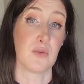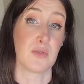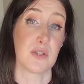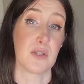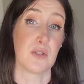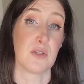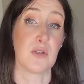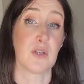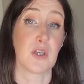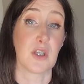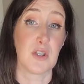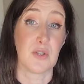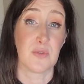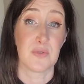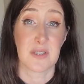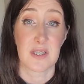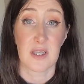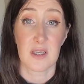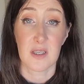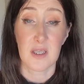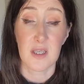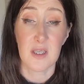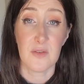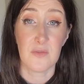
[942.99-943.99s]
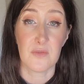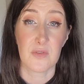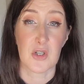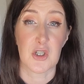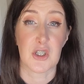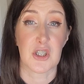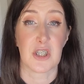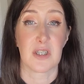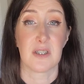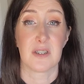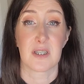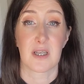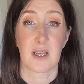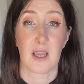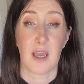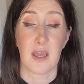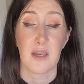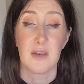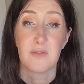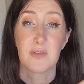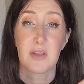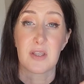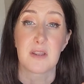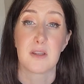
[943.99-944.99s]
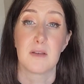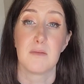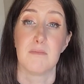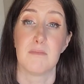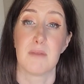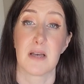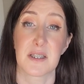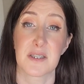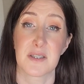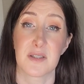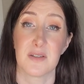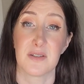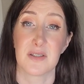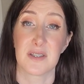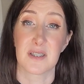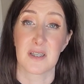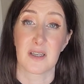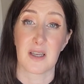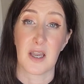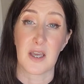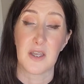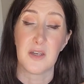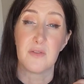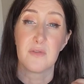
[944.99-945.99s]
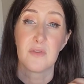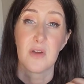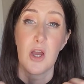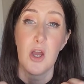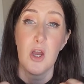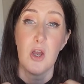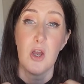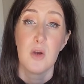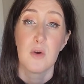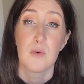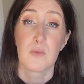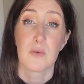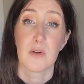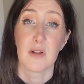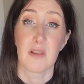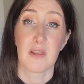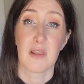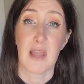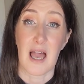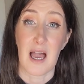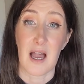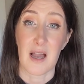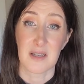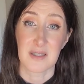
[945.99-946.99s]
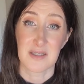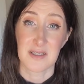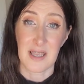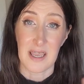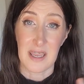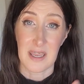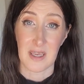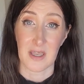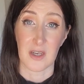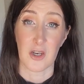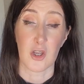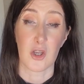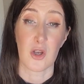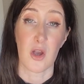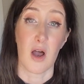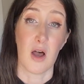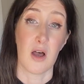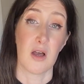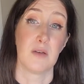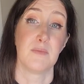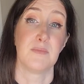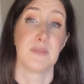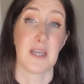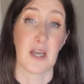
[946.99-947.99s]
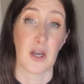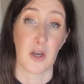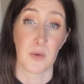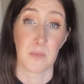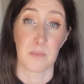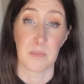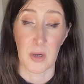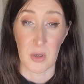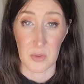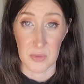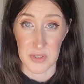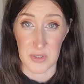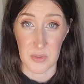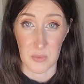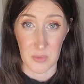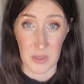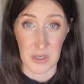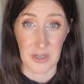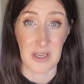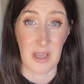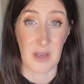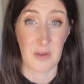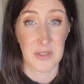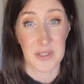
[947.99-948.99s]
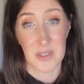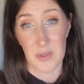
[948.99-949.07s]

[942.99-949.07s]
So you can use the heat version to kind of get the muscles to kind of relax and calm down post-workout.